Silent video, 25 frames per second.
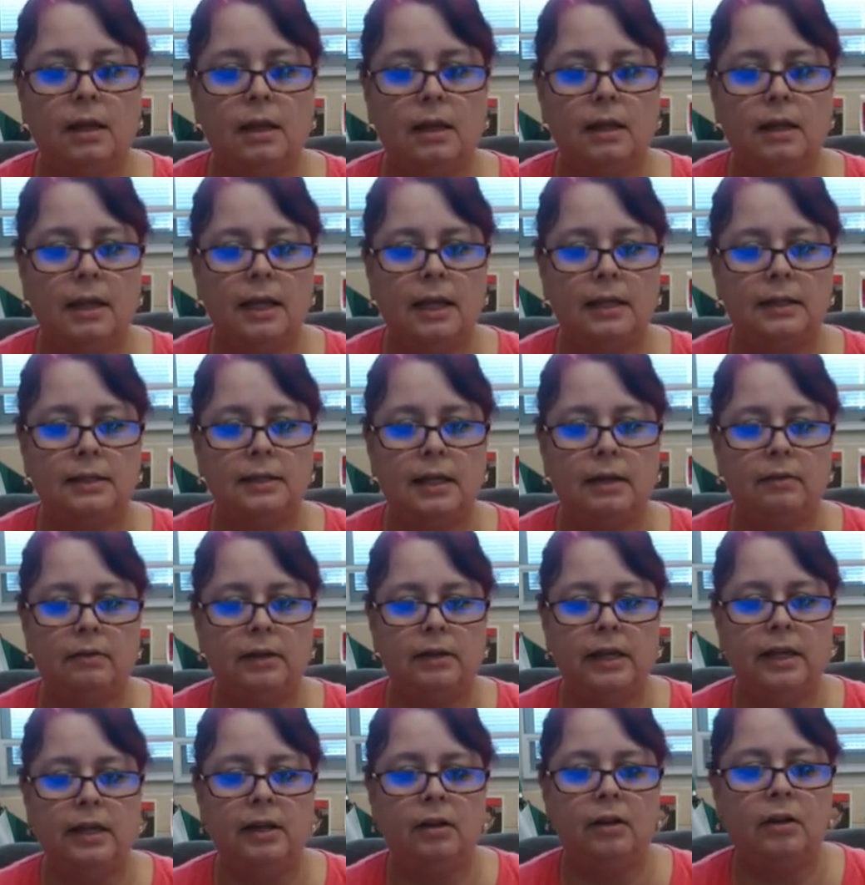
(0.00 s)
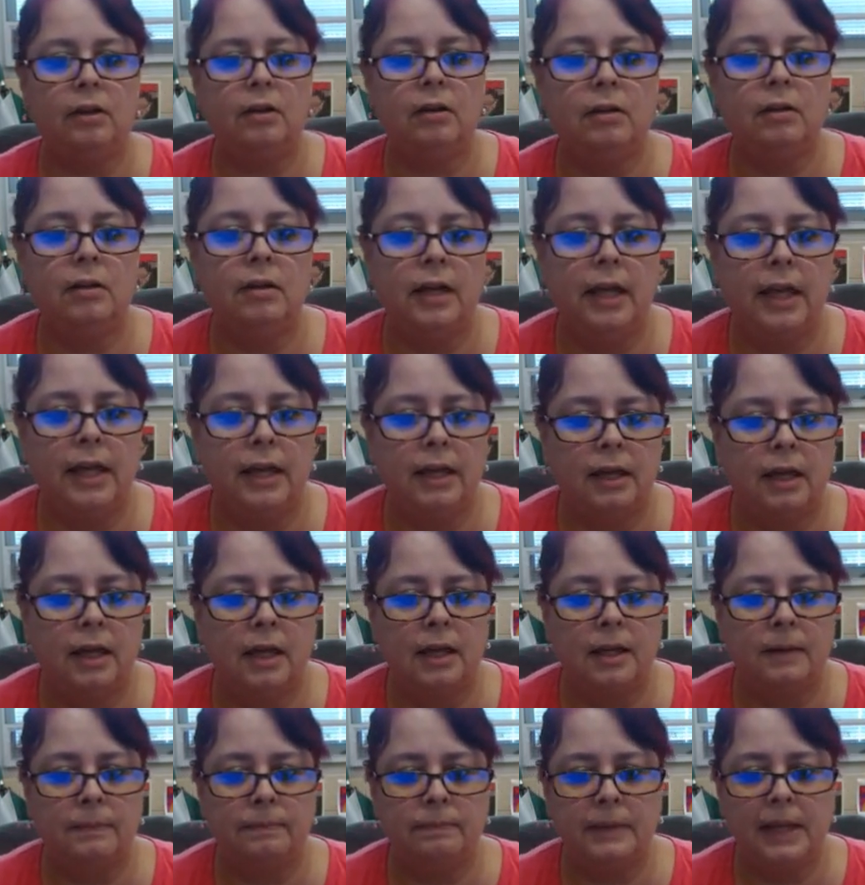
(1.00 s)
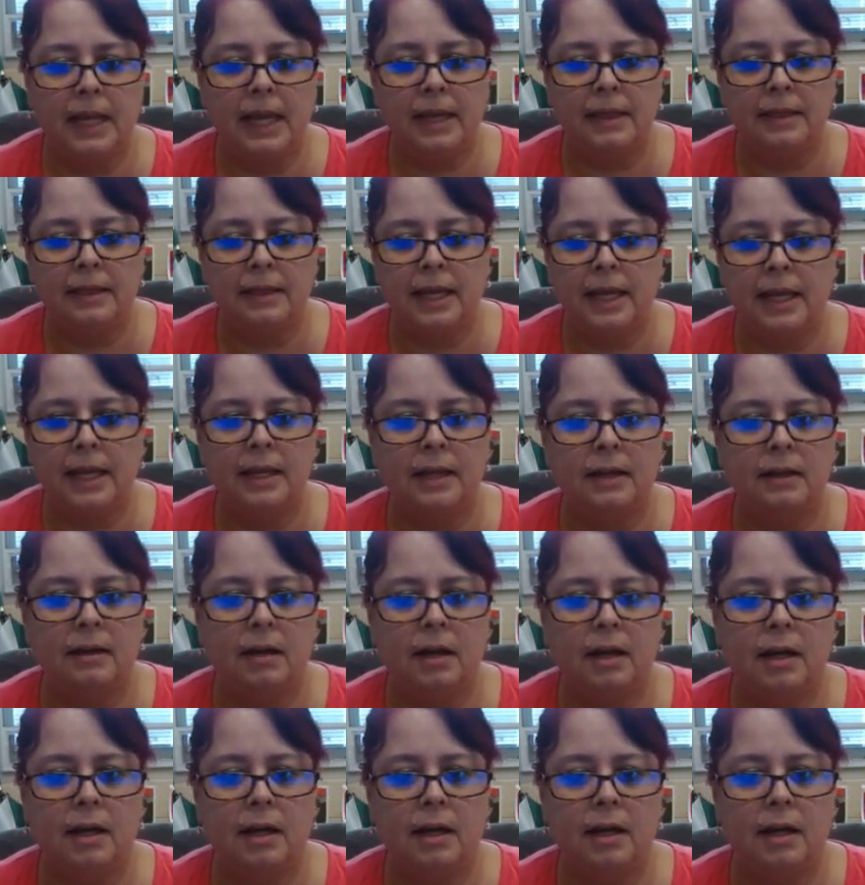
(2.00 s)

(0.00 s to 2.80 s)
and that down here, and then